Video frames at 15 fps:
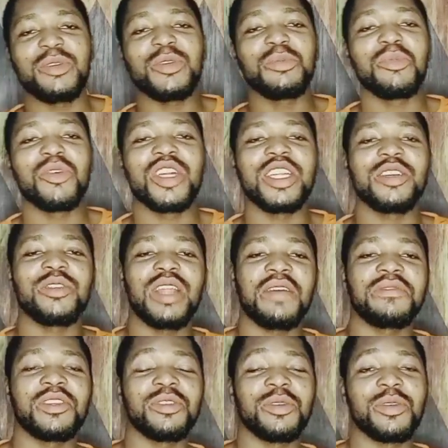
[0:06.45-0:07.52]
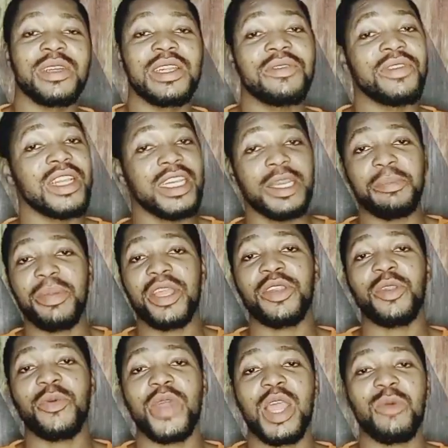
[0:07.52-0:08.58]
Good morning, good afternoon, good evening,
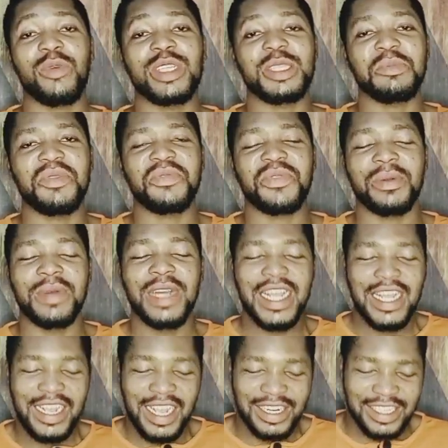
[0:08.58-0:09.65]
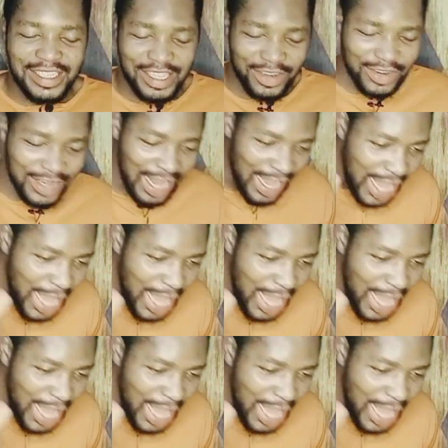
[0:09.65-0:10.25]
depending on where you're watching me from. And this is another